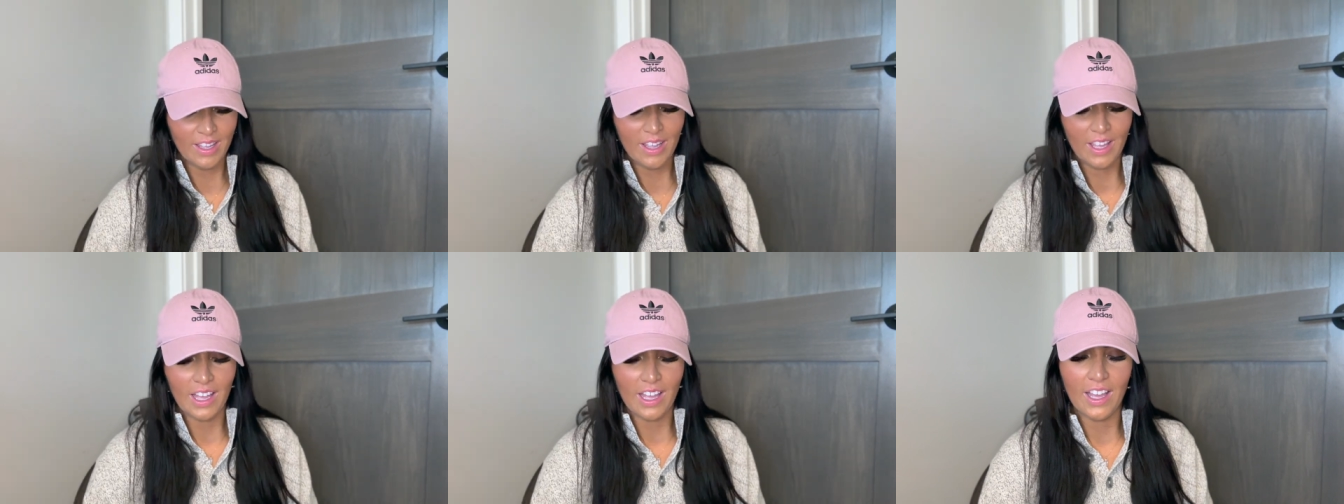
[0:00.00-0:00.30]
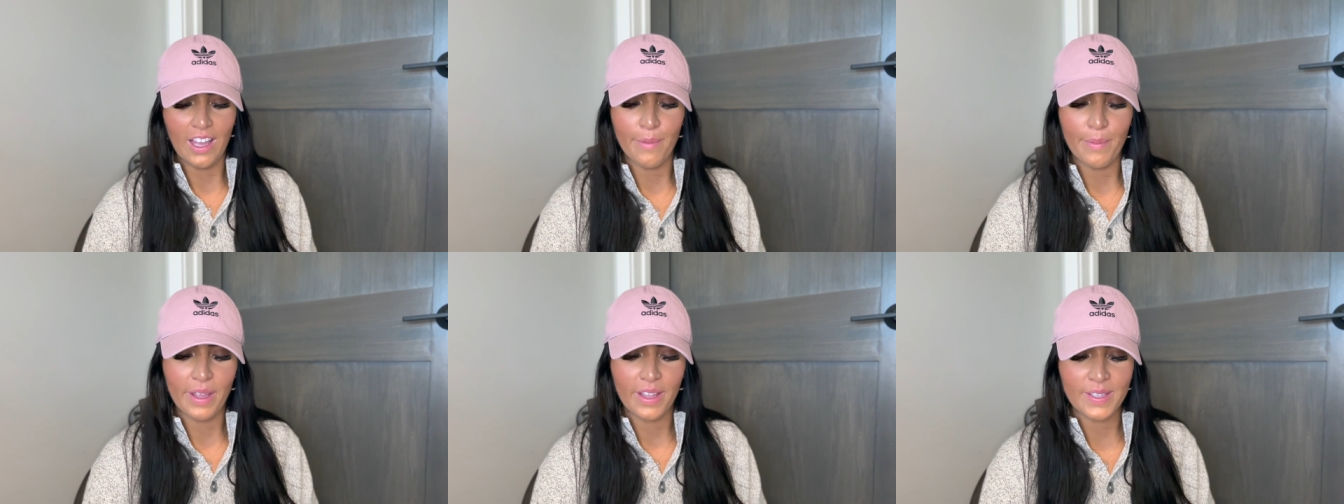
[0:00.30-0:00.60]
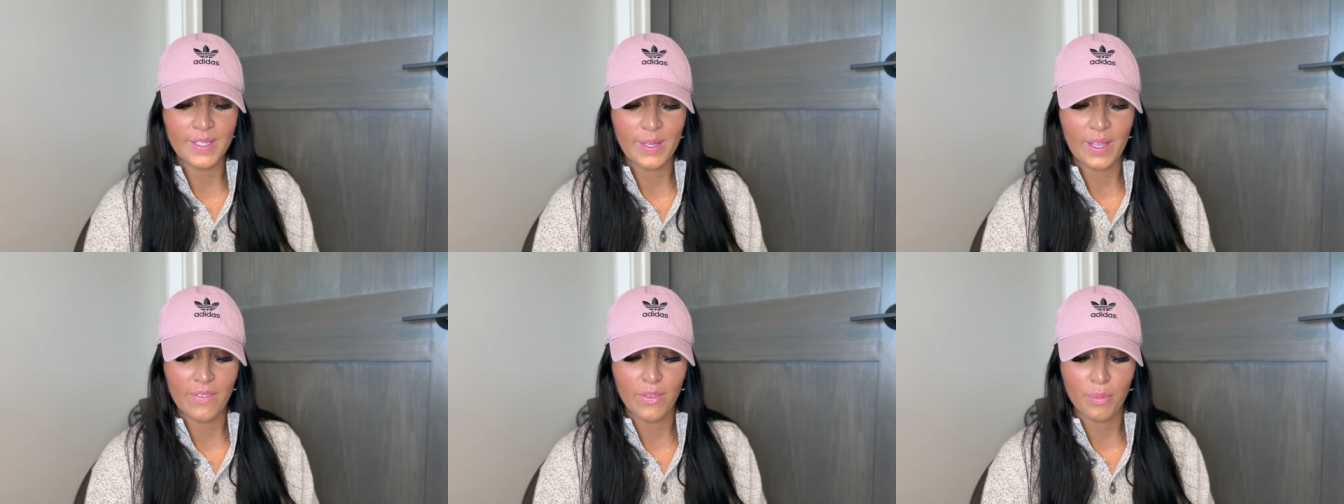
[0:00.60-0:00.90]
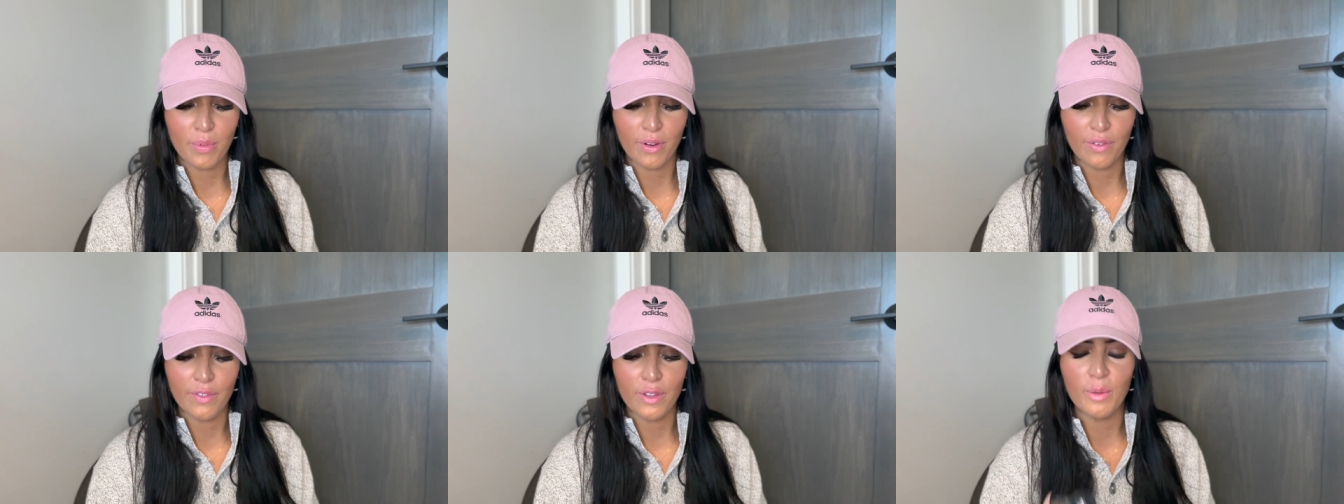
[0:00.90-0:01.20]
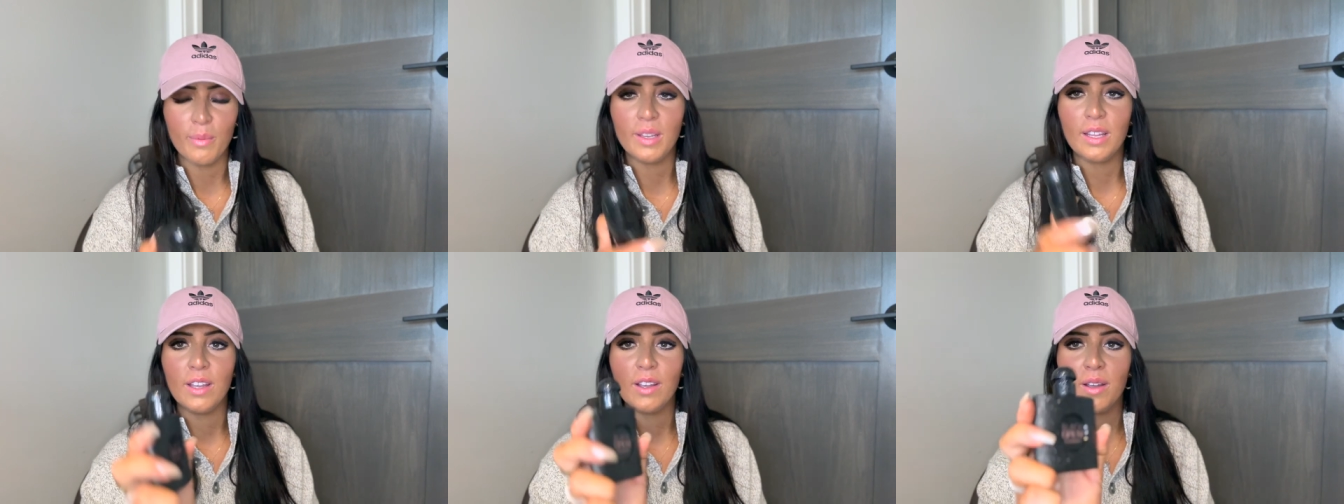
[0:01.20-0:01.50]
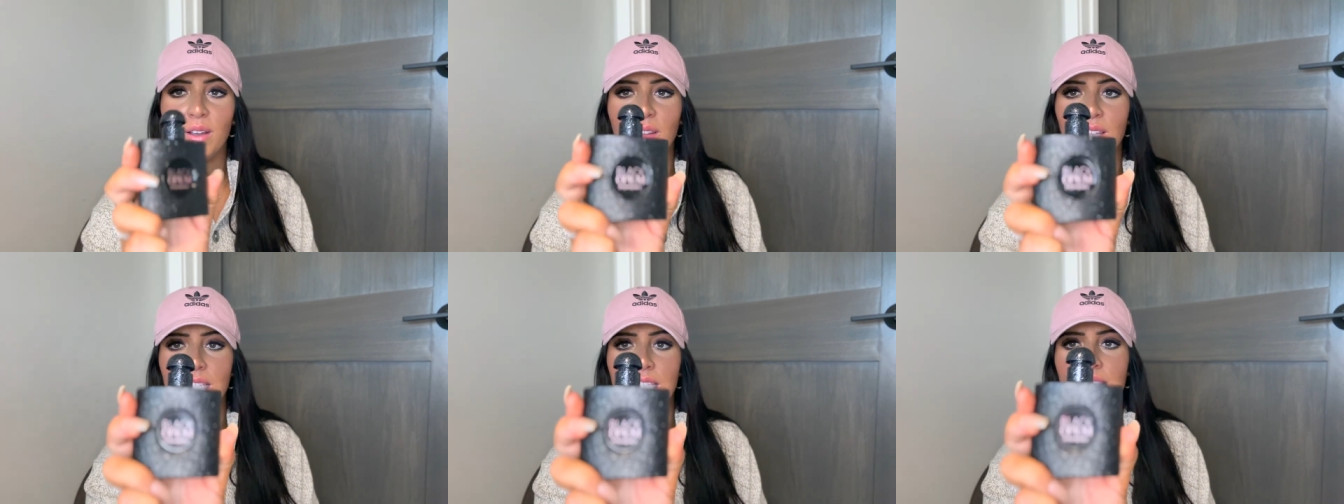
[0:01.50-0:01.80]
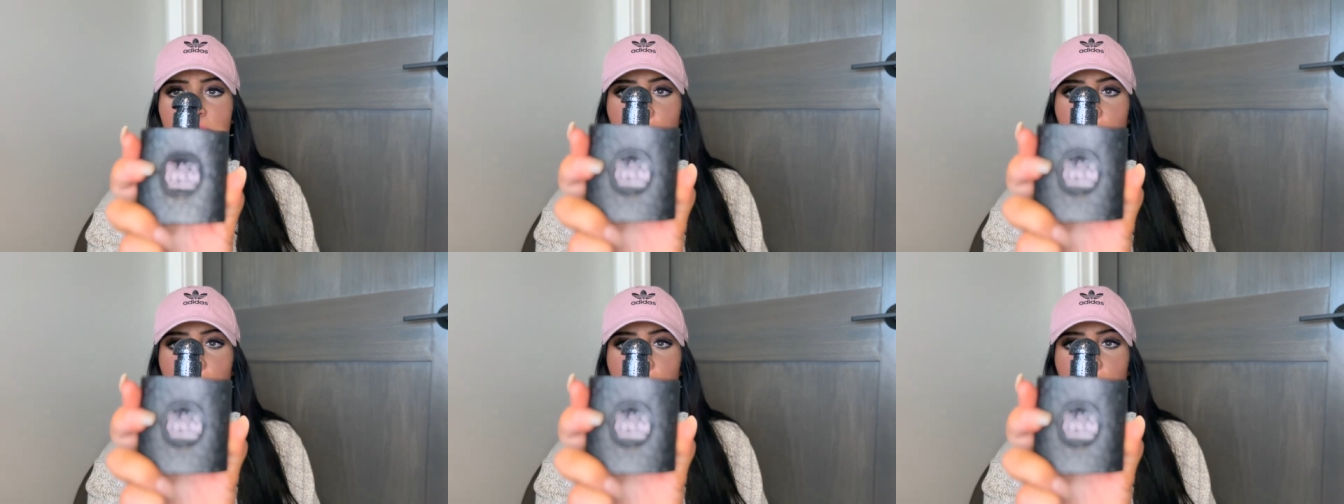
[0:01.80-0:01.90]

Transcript: I also have a perfume in here. This is